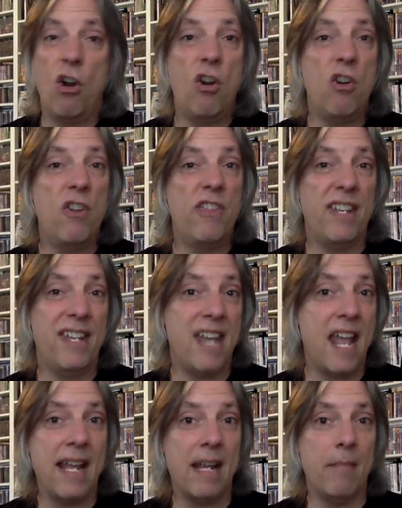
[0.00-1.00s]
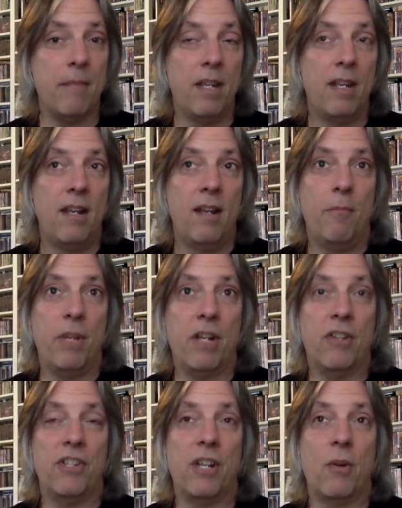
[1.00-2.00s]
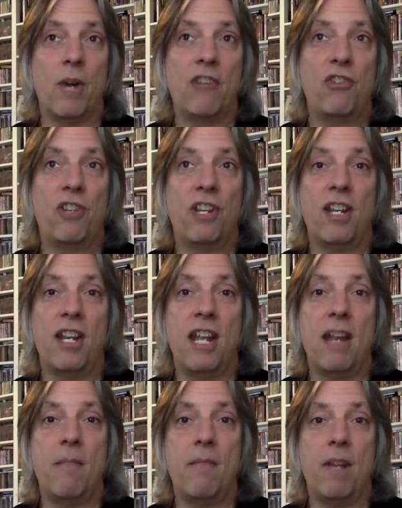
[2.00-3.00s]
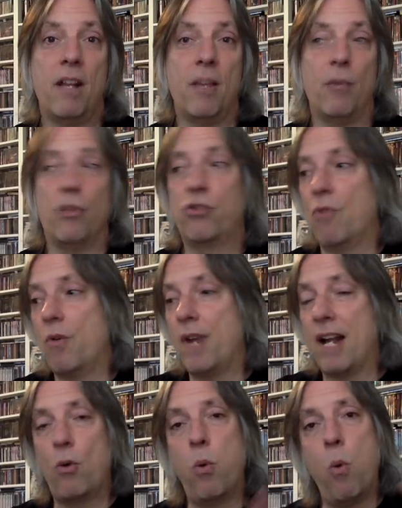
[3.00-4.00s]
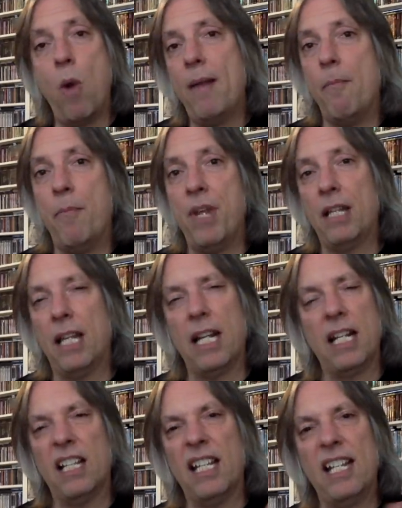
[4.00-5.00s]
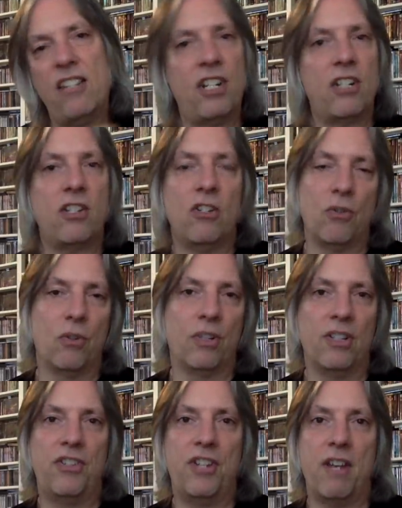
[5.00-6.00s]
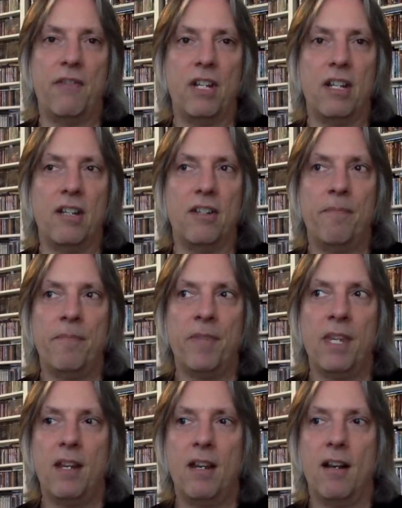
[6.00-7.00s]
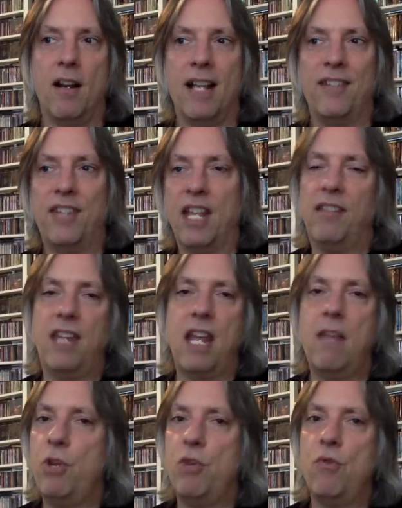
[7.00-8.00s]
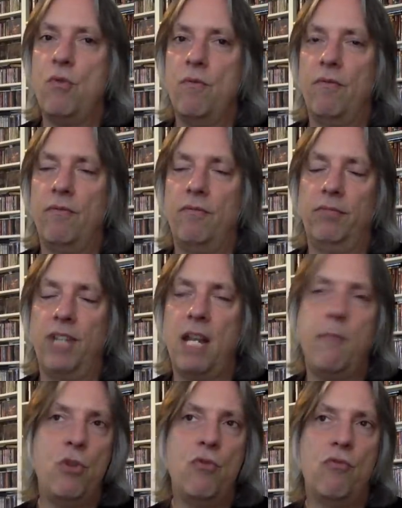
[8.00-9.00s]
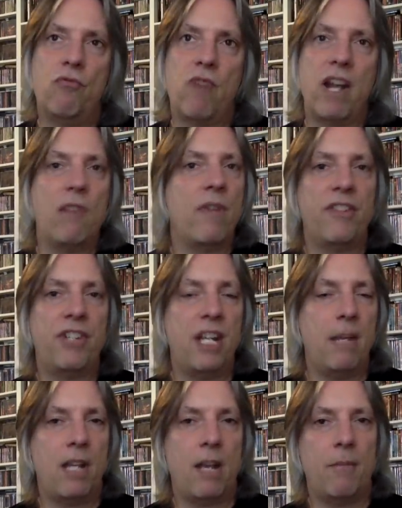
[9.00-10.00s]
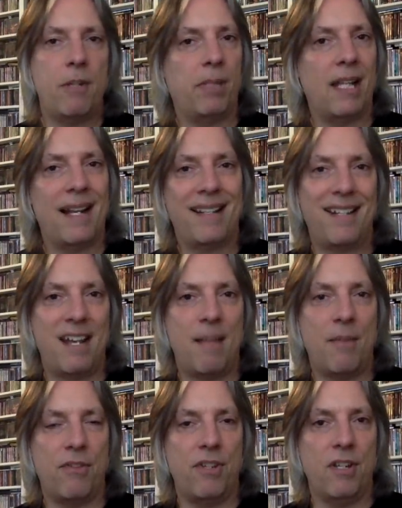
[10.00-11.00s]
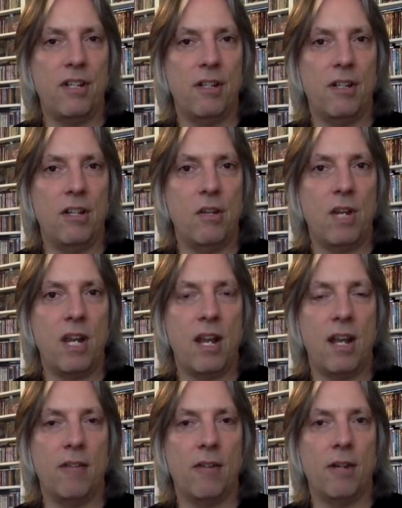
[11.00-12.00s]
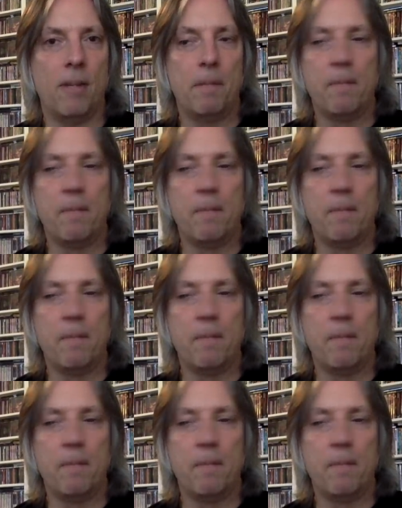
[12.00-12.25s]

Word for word: heard the name because they were actually a name uh, that was thrown out quite a bit, like in the late 60s, early 70s, uh, as they debut debuted right around the same time as Black Sabbath did in the UK, right?